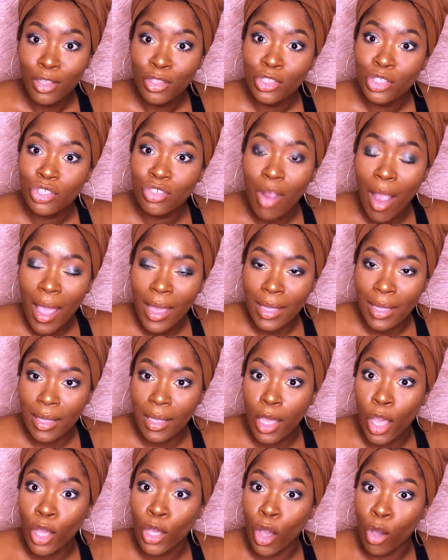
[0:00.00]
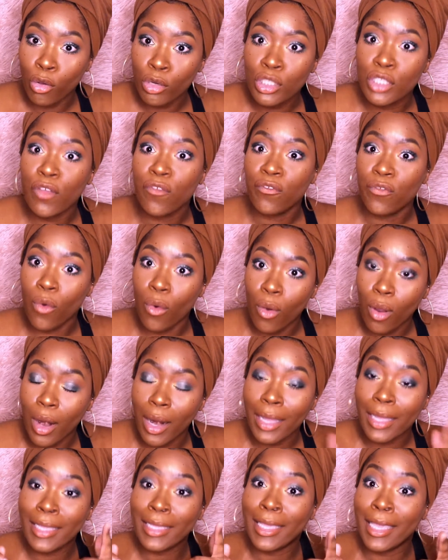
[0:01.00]
Try it. Go to
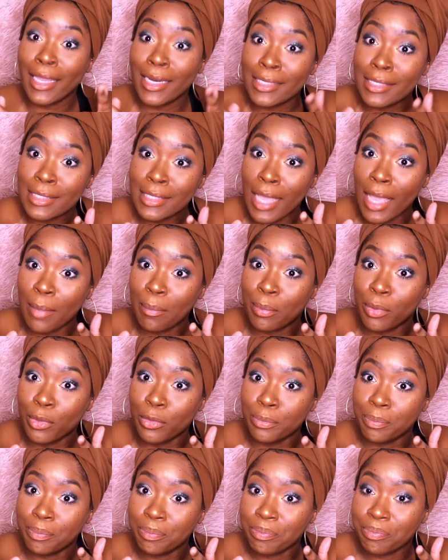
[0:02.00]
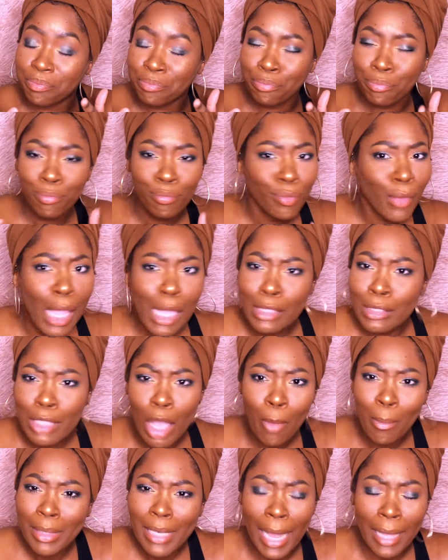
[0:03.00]
Sephora, get a sample.
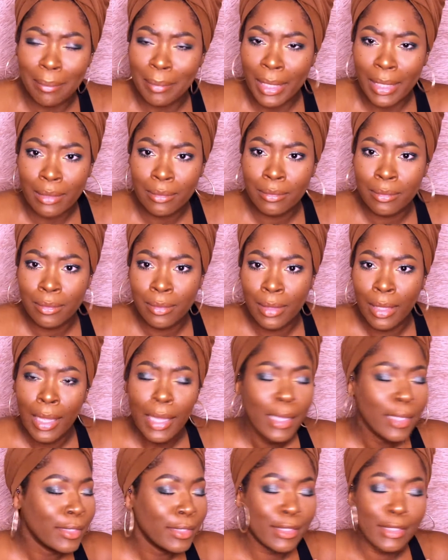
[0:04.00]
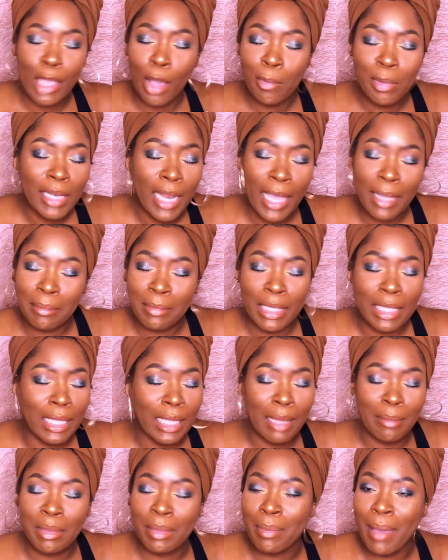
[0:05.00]
Don't be like me. Don't be like
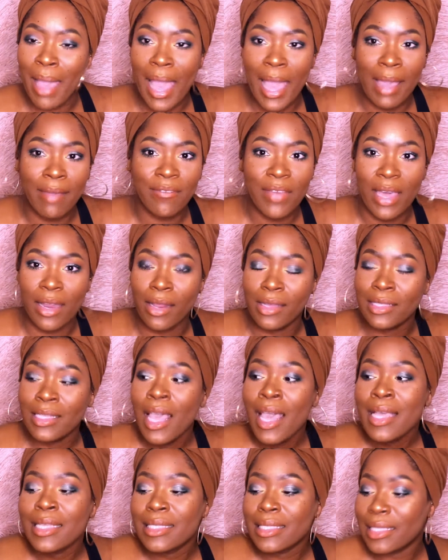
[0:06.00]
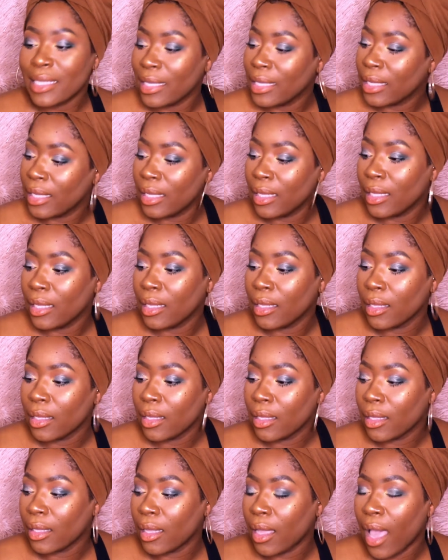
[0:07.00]
me and be buying foundation. See,
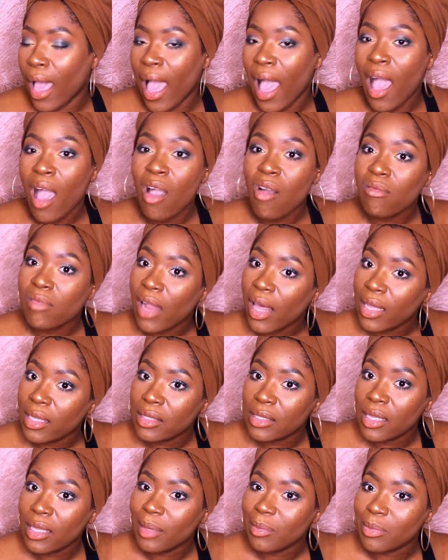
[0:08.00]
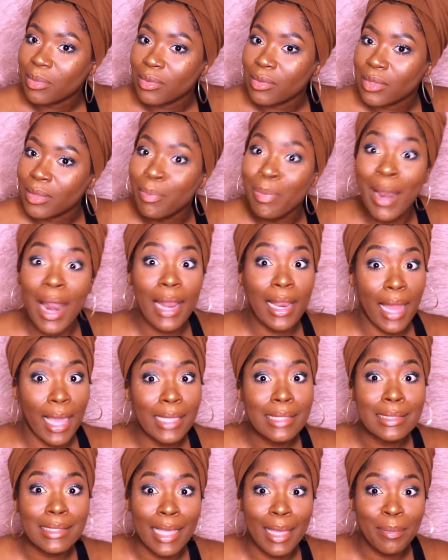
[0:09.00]
I don't like samples, but I
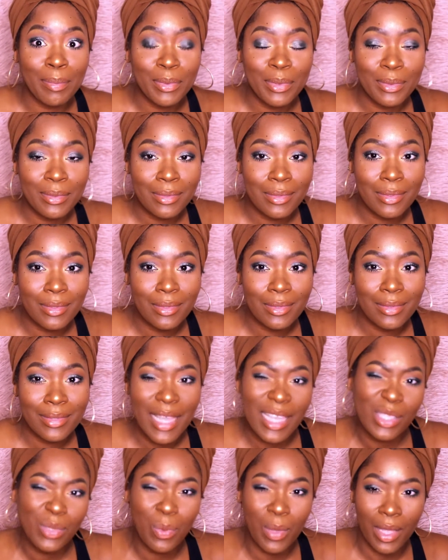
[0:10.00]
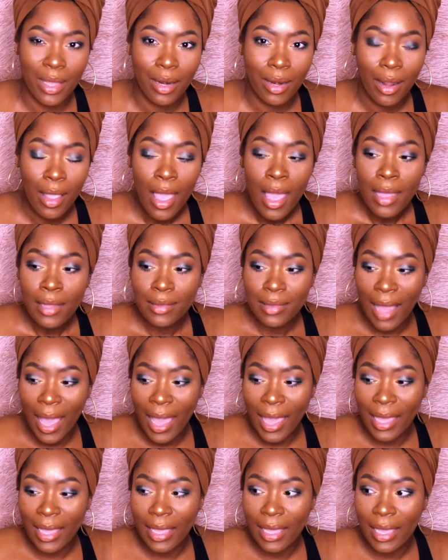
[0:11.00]
like samples. That's weird.
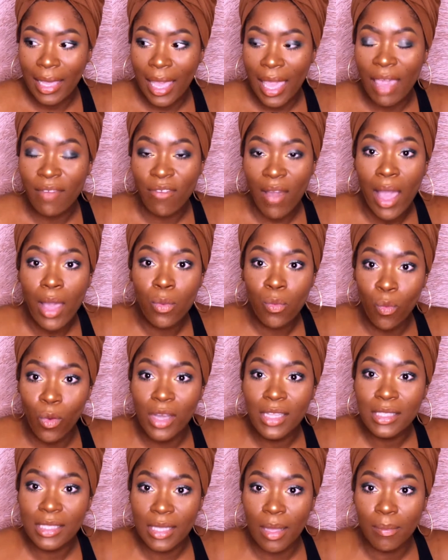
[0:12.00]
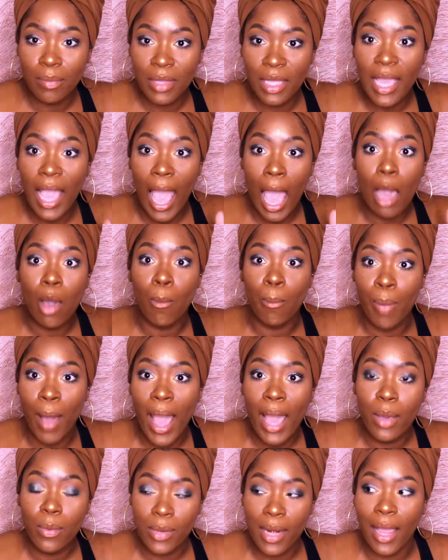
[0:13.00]
Like, if I want something, I'll
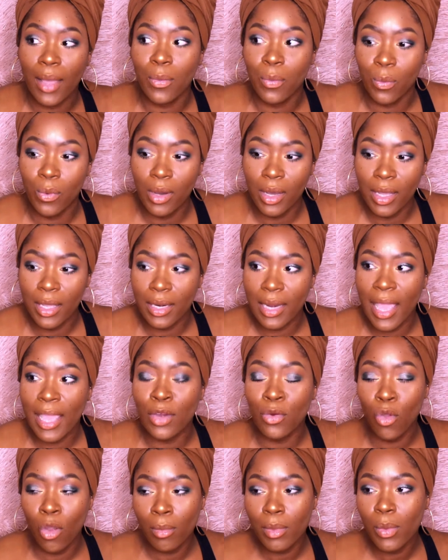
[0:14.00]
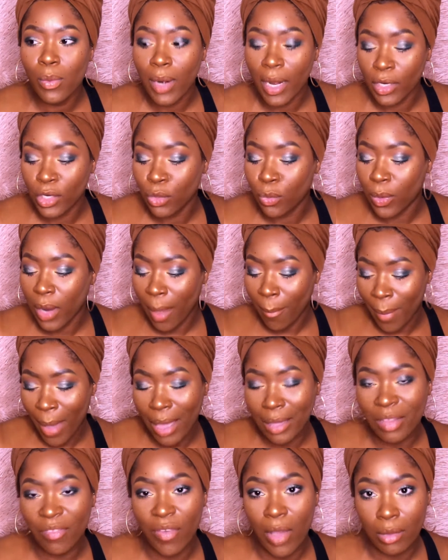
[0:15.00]
buy what I want. And normally what I do when I
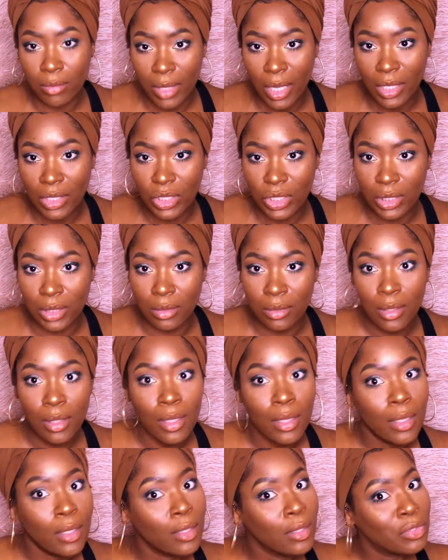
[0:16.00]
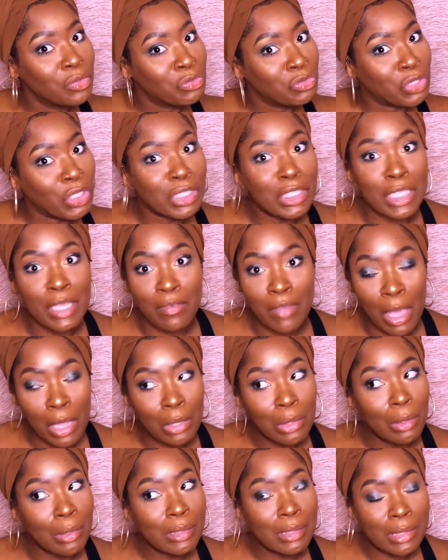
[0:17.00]
buy the foundation, just to give
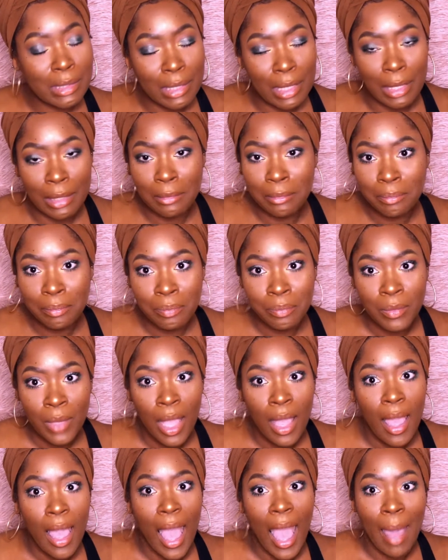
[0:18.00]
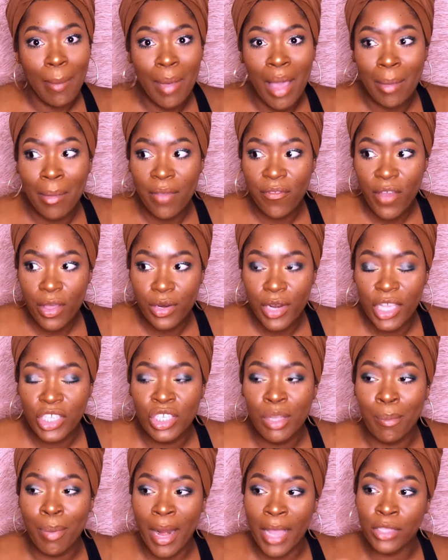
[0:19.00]
y'all a little tea, I buy my
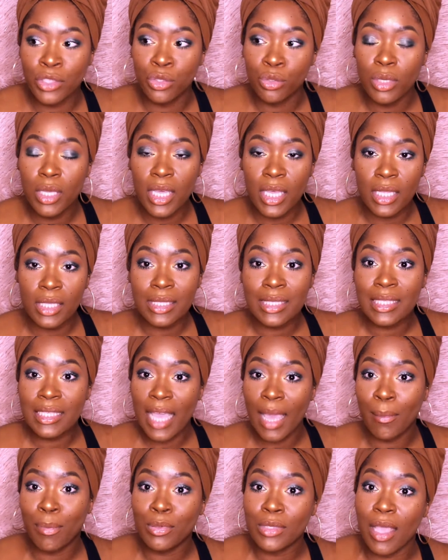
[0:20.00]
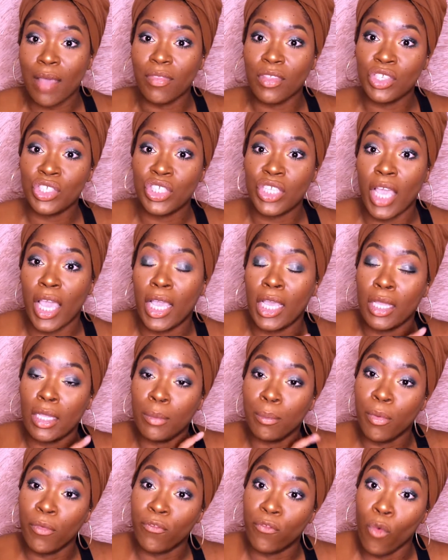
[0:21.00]
foundation, but I do get samples of the
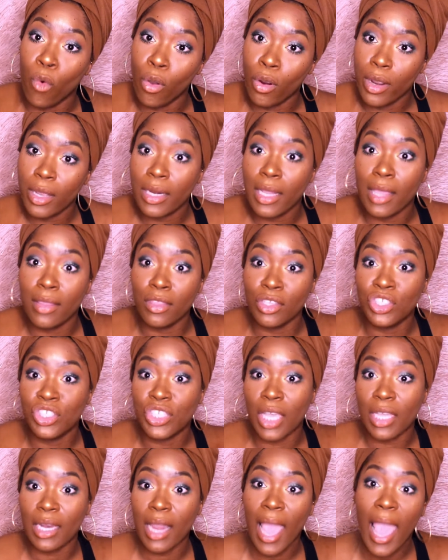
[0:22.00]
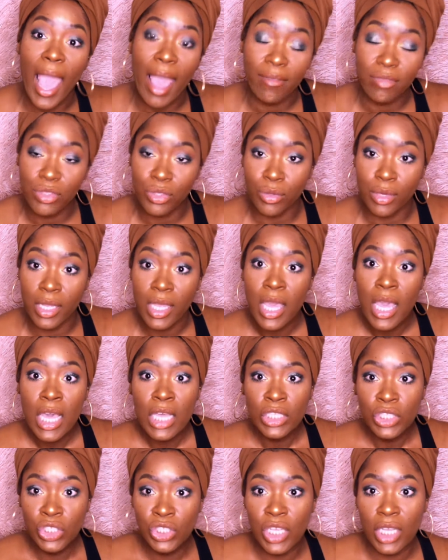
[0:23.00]
shade before it and the shade after it,
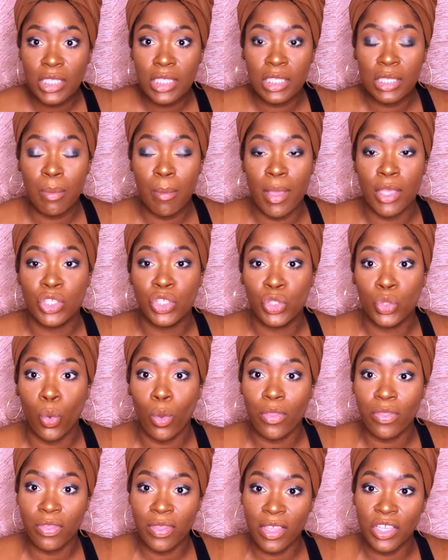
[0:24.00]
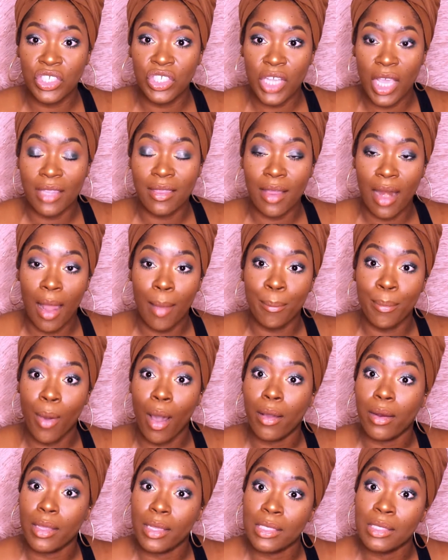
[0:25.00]
just to make sure the shade that I
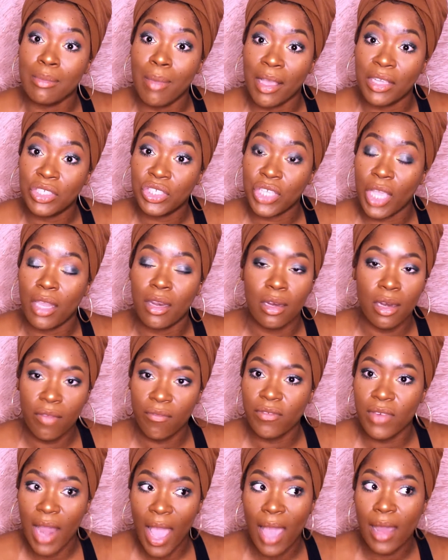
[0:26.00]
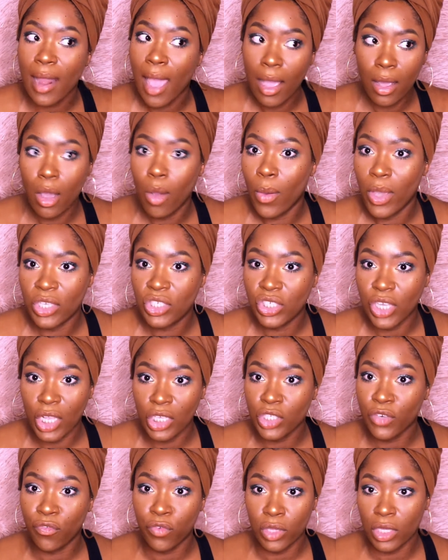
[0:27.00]
bought is my shade. And if not, I go
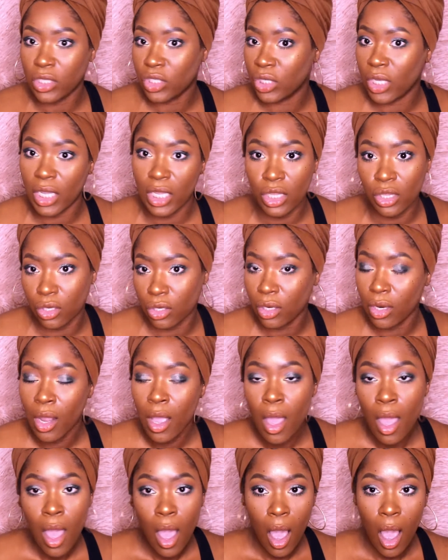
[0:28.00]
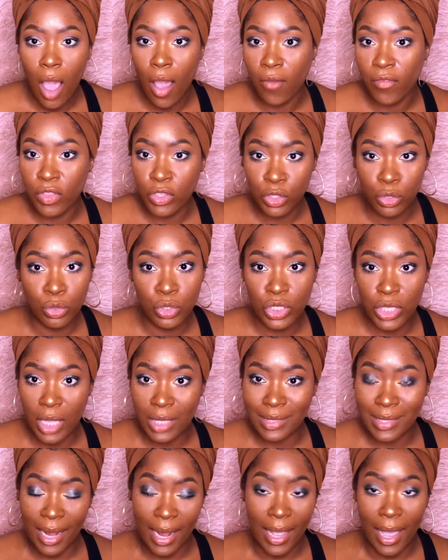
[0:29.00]
exchange it for either of the two
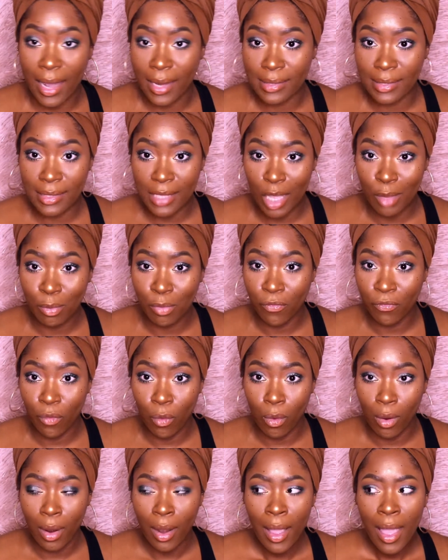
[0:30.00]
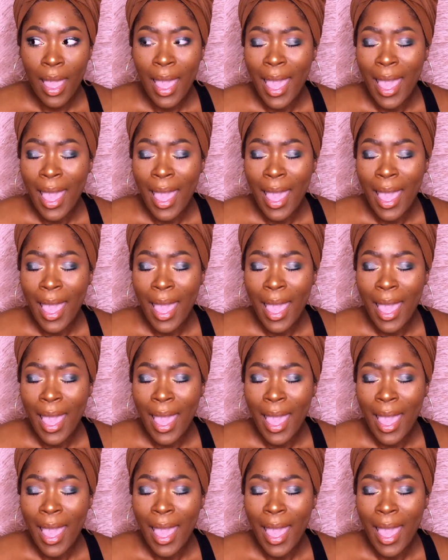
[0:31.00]
shades that I got a sample for.